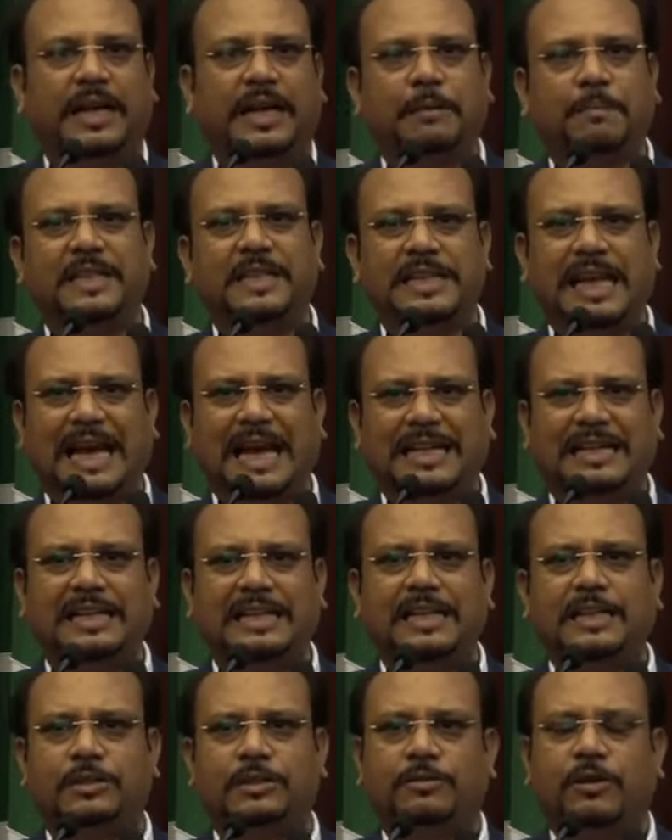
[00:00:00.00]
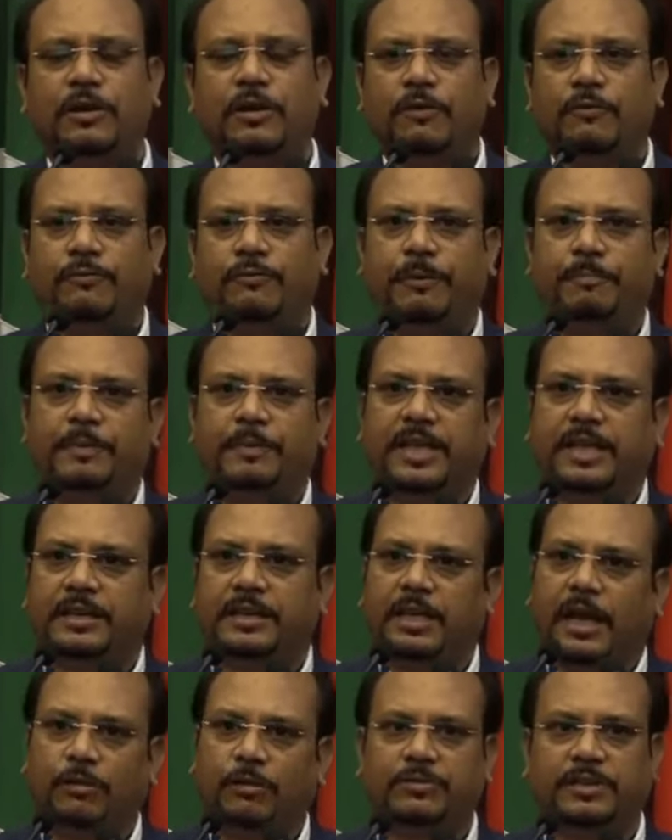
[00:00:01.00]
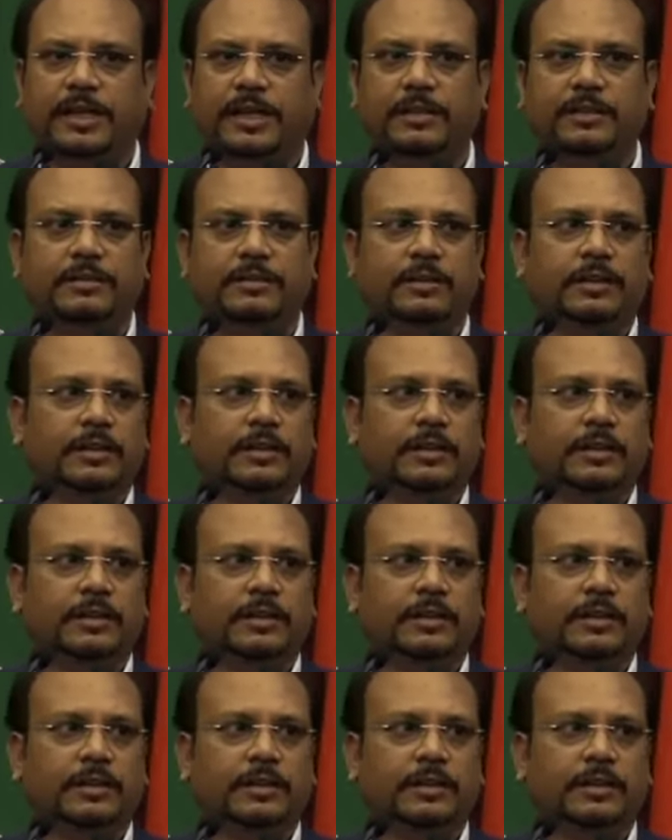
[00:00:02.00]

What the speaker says: that means at least 50,000